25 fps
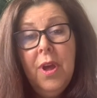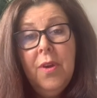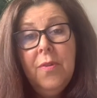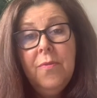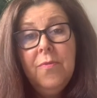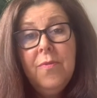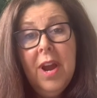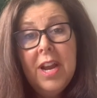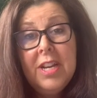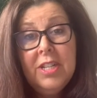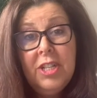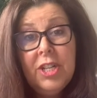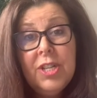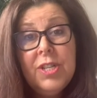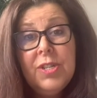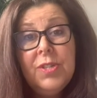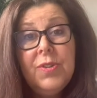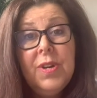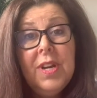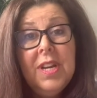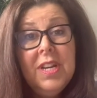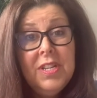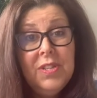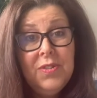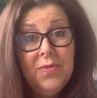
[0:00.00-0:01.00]

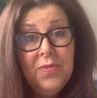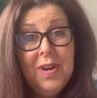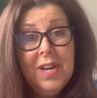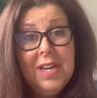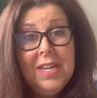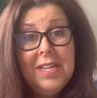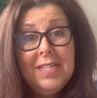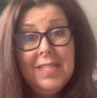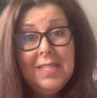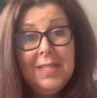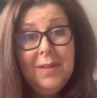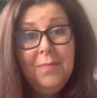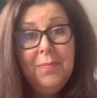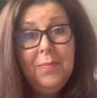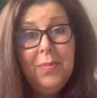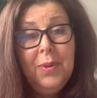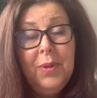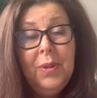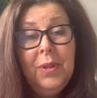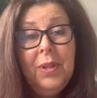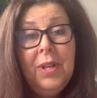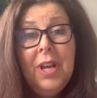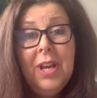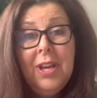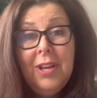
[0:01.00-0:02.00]
Registering is really
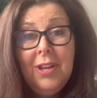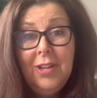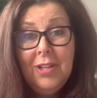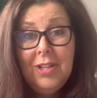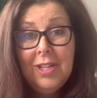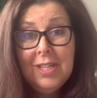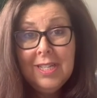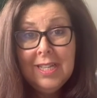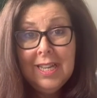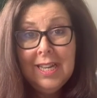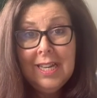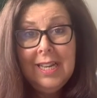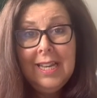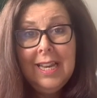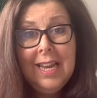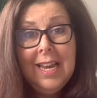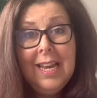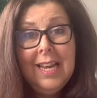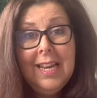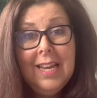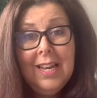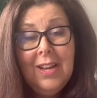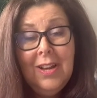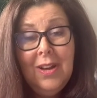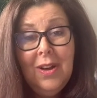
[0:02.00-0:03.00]
simple. You just click
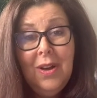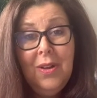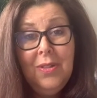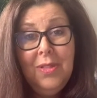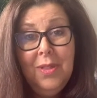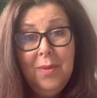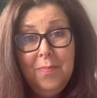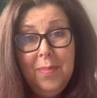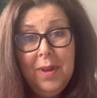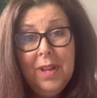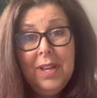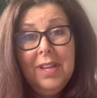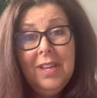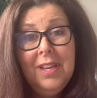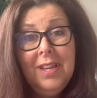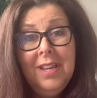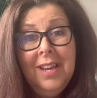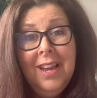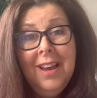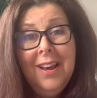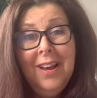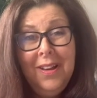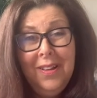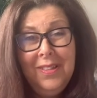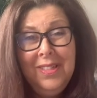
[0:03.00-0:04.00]
on the button
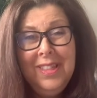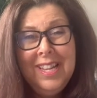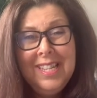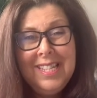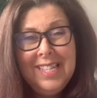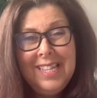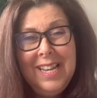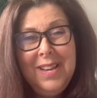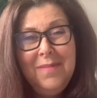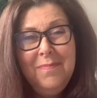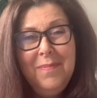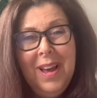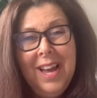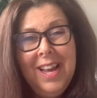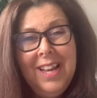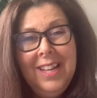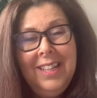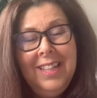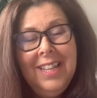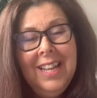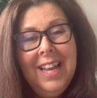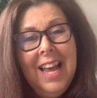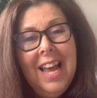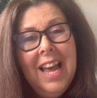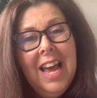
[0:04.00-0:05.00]
on this email
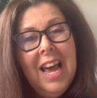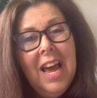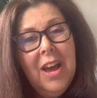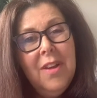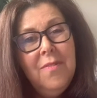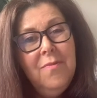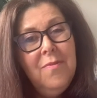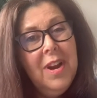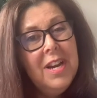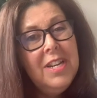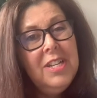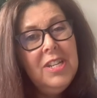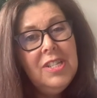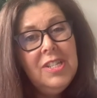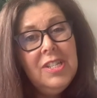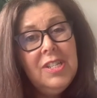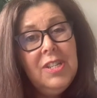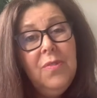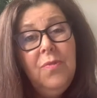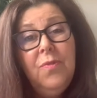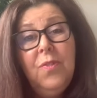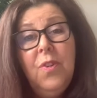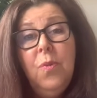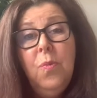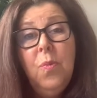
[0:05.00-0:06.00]
and register
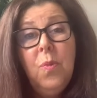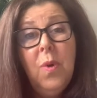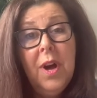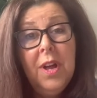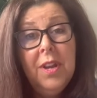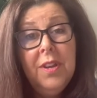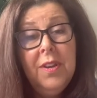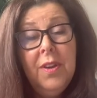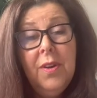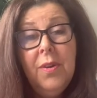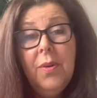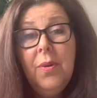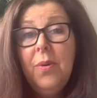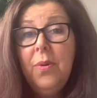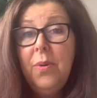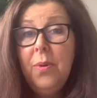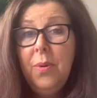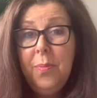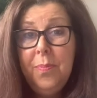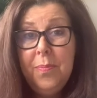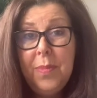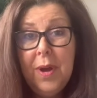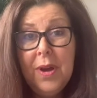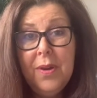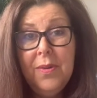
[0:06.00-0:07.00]
for one or
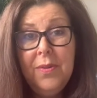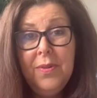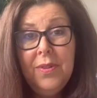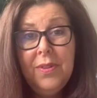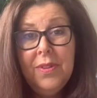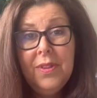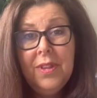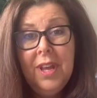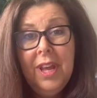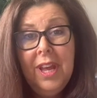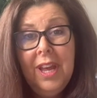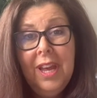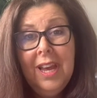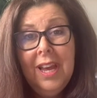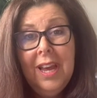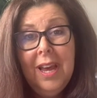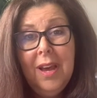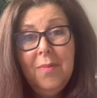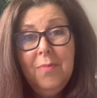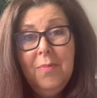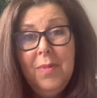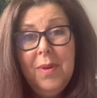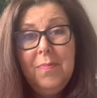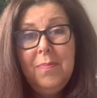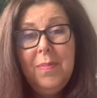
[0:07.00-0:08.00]
both,
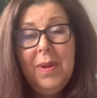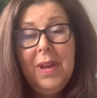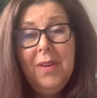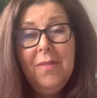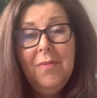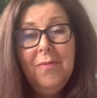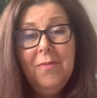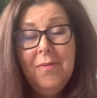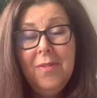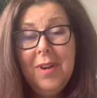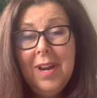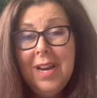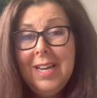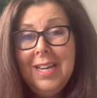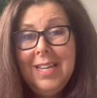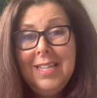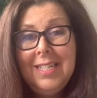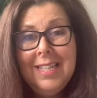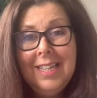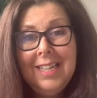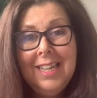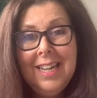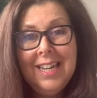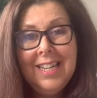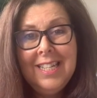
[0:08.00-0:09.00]
and we'd be really
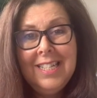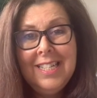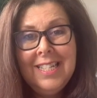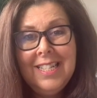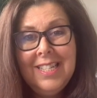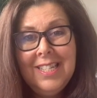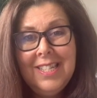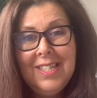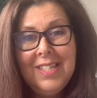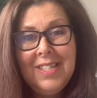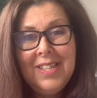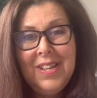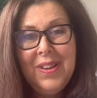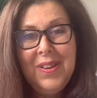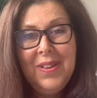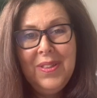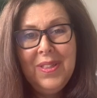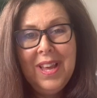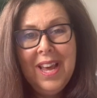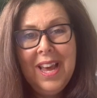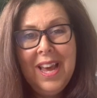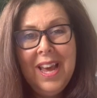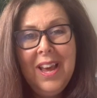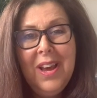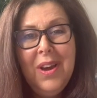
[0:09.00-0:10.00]
delighted to see you
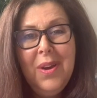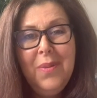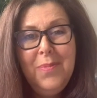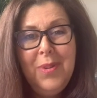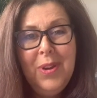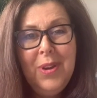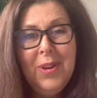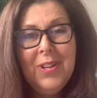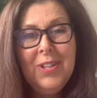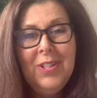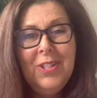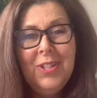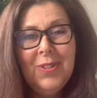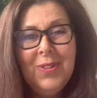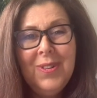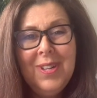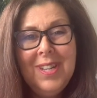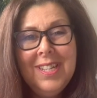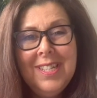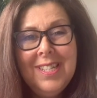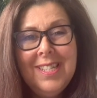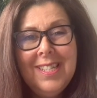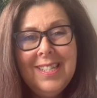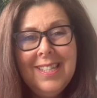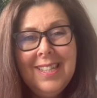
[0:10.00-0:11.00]
there. Hope you can join
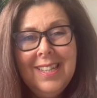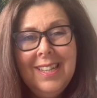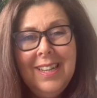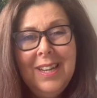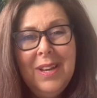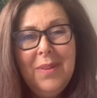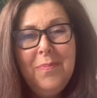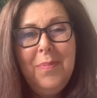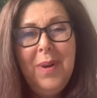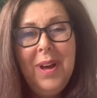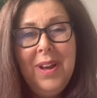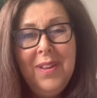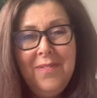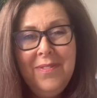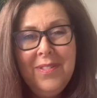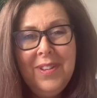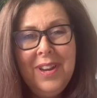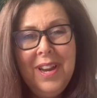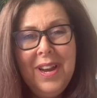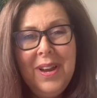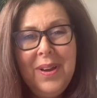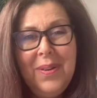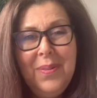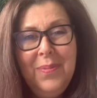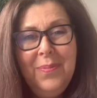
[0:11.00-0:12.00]
us. Bye for
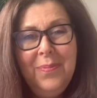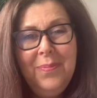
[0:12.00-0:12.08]
now.